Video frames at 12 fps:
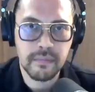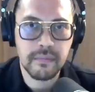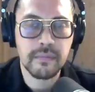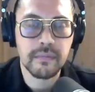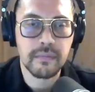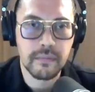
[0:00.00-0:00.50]

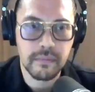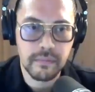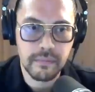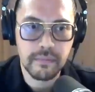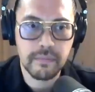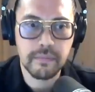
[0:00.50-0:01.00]

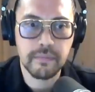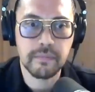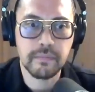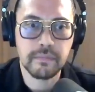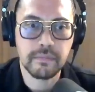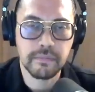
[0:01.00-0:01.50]

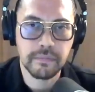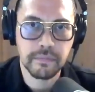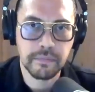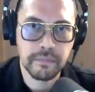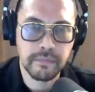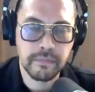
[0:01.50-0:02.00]

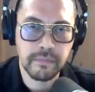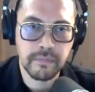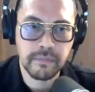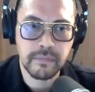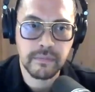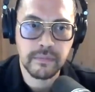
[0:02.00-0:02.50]

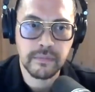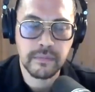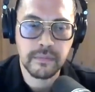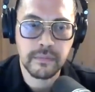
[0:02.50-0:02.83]
No words are spoken by the person on screen.